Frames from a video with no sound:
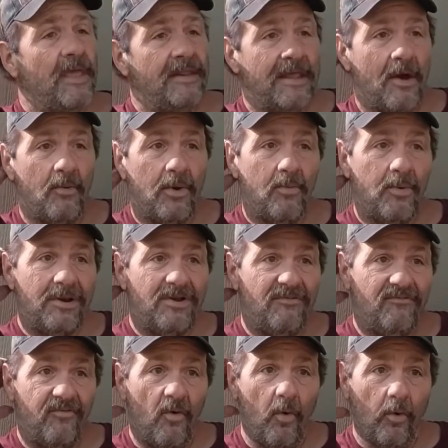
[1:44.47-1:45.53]
Now, when we
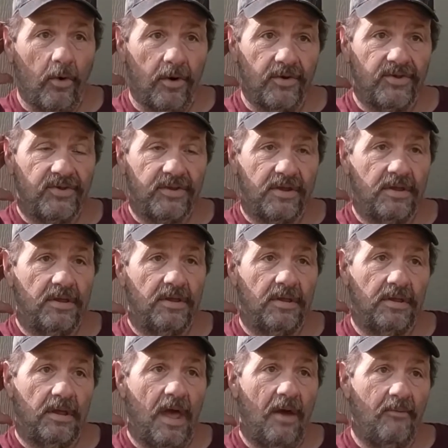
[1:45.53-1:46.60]
divorced,
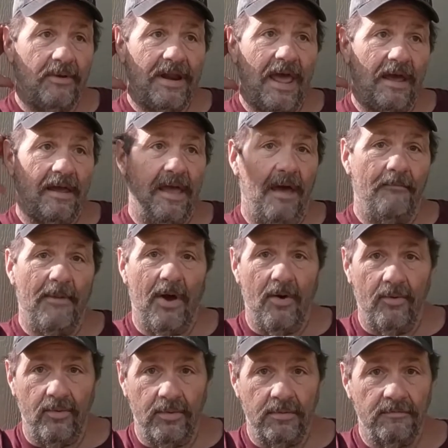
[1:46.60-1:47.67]
I went down and got my
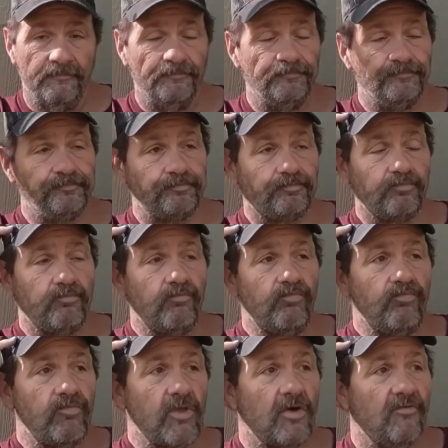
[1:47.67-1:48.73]
own
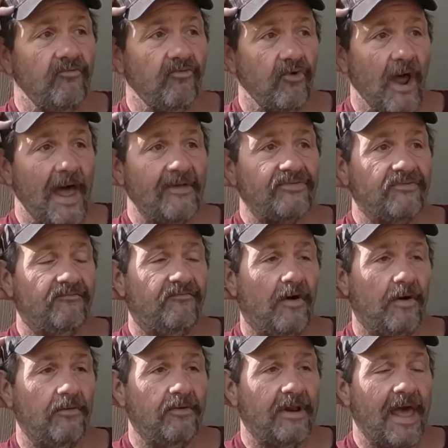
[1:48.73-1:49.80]
Verizon phone.